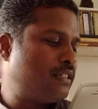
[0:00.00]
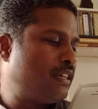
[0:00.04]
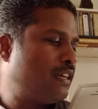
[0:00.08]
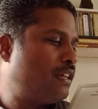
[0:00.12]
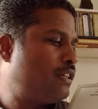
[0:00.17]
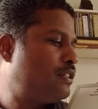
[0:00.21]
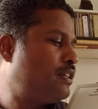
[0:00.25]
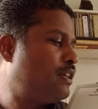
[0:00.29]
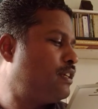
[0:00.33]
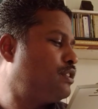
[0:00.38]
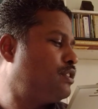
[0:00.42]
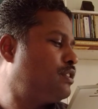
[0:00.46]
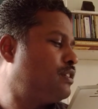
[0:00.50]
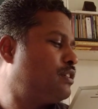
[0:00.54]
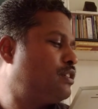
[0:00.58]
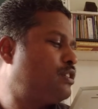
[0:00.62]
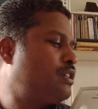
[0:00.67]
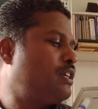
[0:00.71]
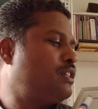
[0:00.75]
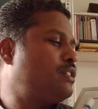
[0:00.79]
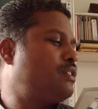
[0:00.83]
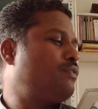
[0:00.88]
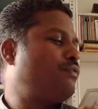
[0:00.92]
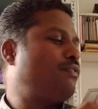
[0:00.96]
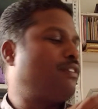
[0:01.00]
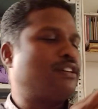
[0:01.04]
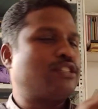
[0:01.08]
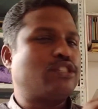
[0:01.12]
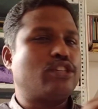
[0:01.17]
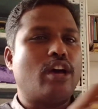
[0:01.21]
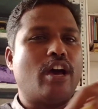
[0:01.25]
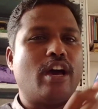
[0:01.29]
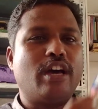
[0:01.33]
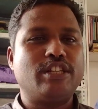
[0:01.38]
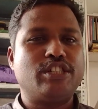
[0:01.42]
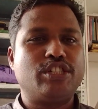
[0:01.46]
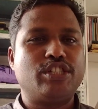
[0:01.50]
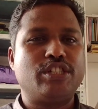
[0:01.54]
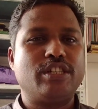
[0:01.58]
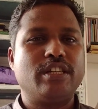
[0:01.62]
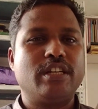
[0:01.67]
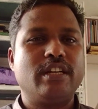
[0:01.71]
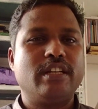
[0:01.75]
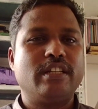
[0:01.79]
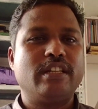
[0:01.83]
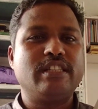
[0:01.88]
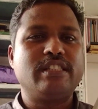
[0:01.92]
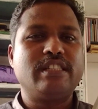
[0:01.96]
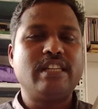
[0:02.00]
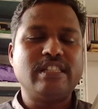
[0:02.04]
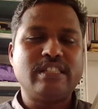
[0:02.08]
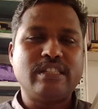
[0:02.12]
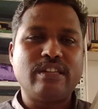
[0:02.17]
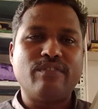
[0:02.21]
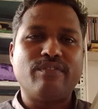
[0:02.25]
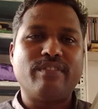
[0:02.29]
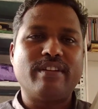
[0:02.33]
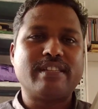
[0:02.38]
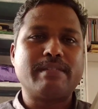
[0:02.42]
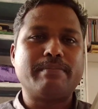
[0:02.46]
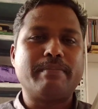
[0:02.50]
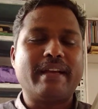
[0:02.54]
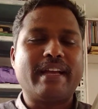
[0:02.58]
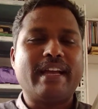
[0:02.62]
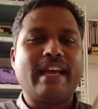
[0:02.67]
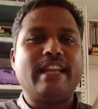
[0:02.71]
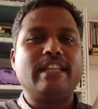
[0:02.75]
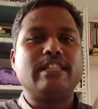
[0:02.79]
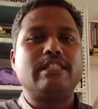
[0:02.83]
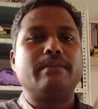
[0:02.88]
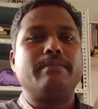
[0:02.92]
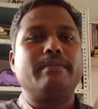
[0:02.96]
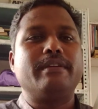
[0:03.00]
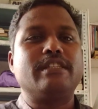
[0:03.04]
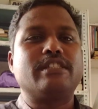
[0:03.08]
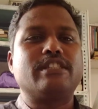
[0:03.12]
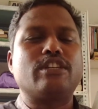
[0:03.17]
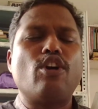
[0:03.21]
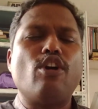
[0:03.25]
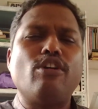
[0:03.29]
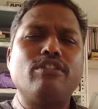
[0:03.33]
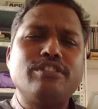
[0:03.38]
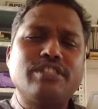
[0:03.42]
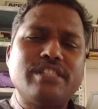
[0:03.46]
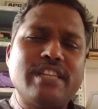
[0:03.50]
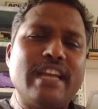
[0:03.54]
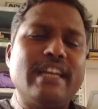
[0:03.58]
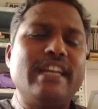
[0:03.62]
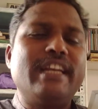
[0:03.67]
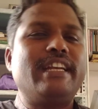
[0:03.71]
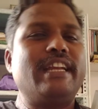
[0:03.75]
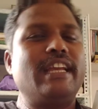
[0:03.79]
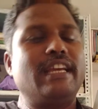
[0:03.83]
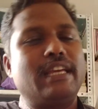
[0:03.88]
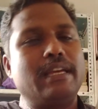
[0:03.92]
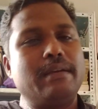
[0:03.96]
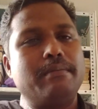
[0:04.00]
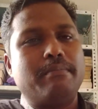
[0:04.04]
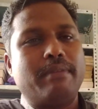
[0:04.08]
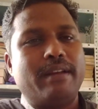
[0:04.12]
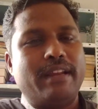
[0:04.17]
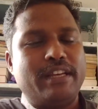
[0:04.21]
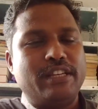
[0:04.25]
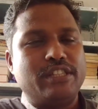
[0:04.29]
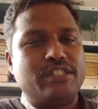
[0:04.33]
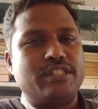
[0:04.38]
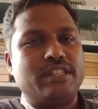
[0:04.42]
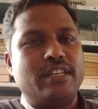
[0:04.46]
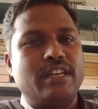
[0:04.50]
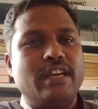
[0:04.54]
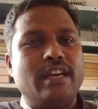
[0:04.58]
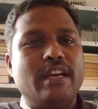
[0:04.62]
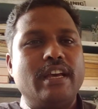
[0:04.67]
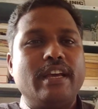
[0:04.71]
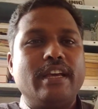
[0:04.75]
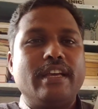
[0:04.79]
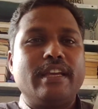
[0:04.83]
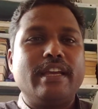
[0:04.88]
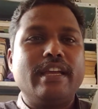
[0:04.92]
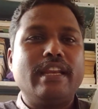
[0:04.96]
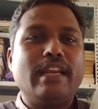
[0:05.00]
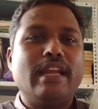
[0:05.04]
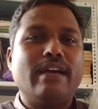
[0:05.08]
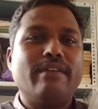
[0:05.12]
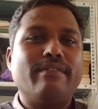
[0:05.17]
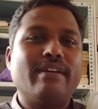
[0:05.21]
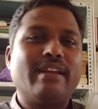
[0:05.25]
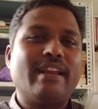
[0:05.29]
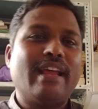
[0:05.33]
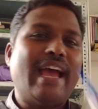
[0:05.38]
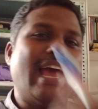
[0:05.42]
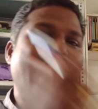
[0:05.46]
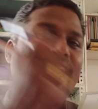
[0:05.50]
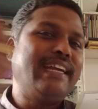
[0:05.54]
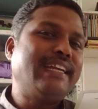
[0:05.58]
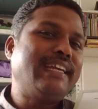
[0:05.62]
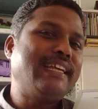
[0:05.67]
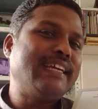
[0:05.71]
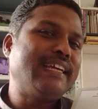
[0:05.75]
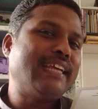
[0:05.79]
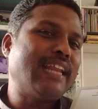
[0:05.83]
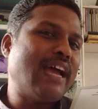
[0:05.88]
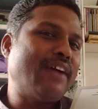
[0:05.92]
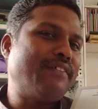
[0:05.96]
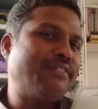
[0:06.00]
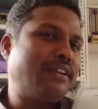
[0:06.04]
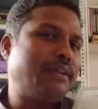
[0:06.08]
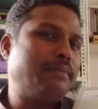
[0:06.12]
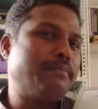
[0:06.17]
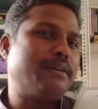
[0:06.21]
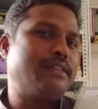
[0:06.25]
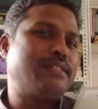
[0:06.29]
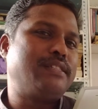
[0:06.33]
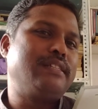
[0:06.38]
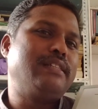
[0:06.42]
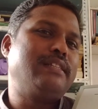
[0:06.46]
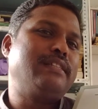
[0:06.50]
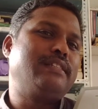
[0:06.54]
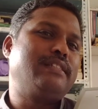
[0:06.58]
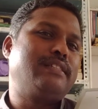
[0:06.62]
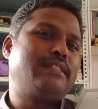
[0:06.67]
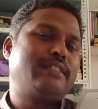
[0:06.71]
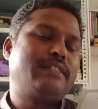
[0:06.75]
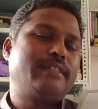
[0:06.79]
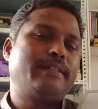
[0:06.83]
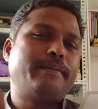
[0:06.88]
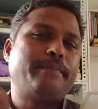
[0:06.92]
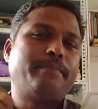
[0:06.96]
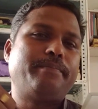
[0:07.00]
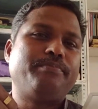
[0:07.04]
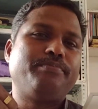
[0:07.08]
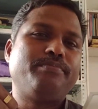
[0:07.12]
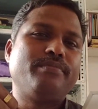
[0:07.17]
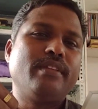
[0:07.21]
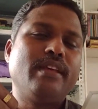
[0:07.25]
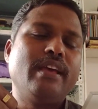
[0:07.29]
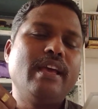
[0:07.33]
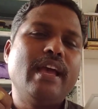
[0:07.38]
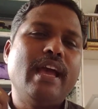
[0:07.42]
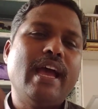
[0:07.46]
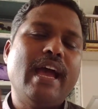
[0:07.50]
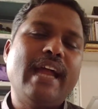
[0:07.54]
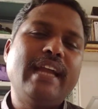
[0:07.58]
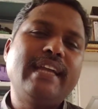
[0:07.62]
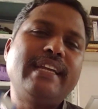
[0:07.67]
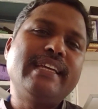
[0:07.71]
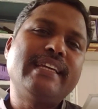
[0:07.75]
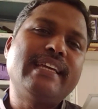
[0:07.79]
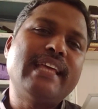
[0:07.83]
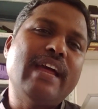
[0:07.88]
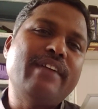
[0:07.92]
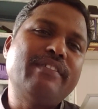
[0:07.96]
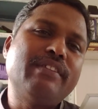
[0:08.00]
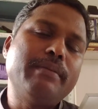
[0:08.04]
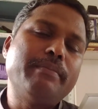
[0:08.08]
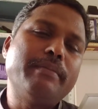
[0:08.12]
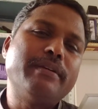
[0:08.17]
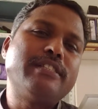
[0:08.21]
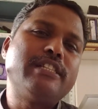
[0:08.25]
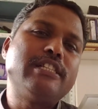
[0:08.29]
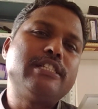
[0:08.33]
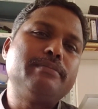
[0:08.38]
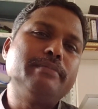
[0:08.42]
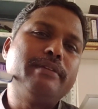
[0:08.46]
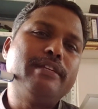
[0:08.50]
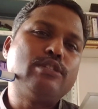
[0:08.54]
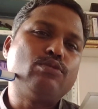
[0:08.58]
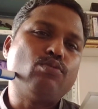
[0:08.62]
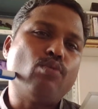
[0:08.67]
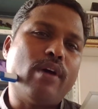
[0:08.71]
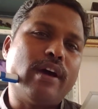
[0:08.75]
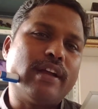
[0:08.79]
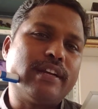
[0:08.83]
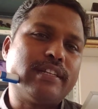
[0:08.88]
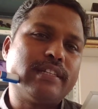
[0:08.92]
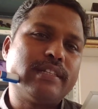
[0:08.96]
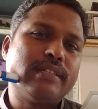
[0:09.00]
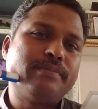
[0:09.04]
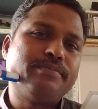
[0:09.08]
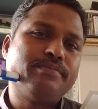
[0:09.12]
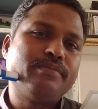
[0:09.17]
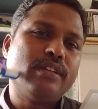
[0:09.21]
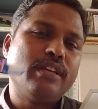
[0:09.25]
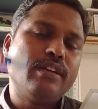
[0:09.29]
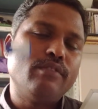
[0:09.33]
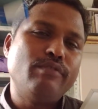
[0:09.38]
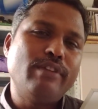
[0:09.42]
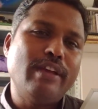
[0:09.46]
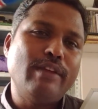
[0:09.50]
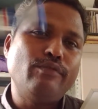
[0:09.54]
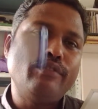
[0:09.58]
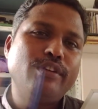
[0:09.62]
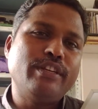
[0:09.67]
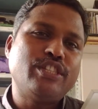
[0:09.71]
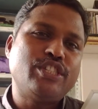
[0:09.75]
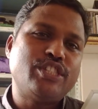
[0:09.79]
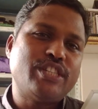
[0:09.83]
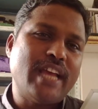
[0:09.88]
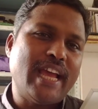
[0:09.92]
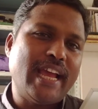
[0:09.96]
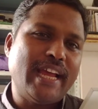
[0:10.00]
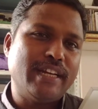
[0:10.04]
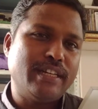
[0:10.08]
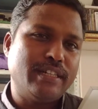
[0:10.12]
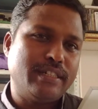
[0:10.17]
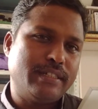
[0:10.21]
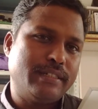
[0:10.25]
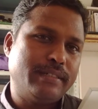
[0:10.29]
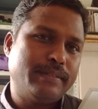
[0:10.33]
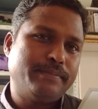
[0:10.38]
stretch reflex arch, the stretch reflex mechanism is constantly taking place in our anti-gravity muscles. Anti-gravity muscles means what? When we stand